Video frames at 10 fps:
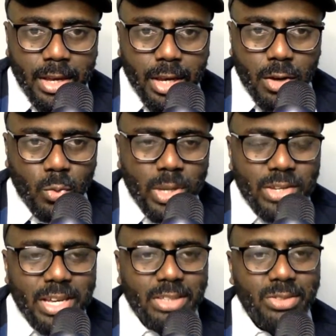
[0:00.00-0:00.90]
When you
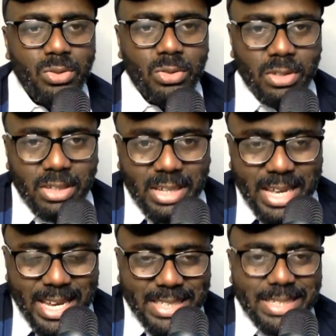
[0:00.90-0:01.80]
get to
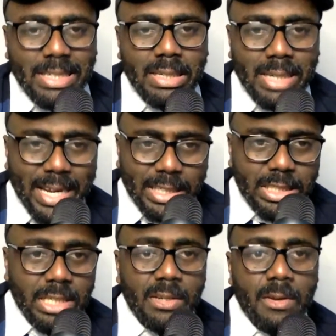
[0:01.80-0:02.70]
18,
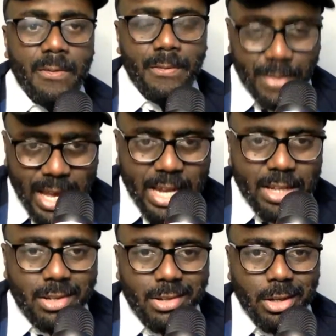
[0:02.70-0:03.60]
19,
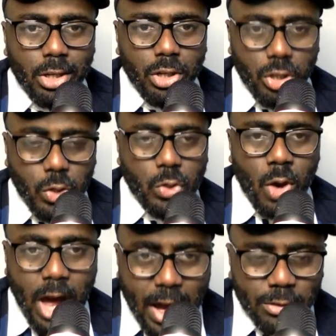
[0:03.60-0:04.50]
then, you
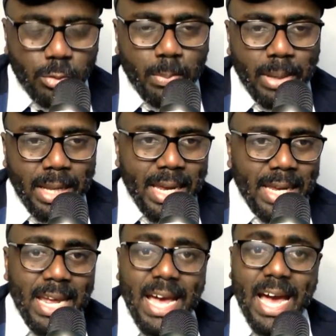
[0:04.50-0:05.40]
have to be
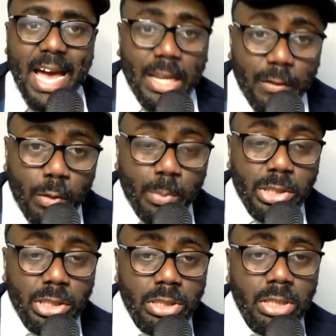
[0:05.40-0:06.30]
playing. And if
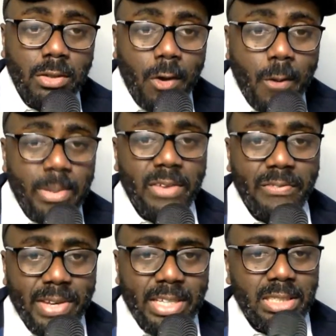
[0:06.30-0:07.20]
opportunities come in the
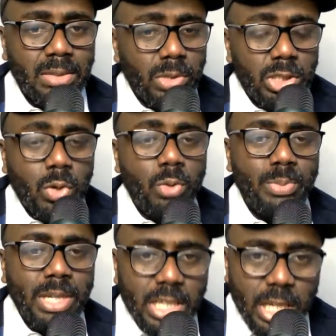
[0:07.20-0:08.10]
first team with someone
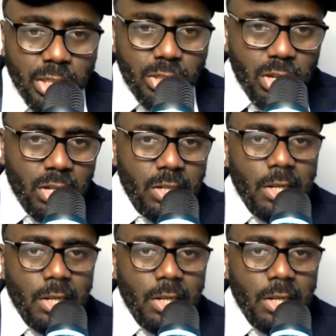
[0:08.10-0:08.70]
being injured,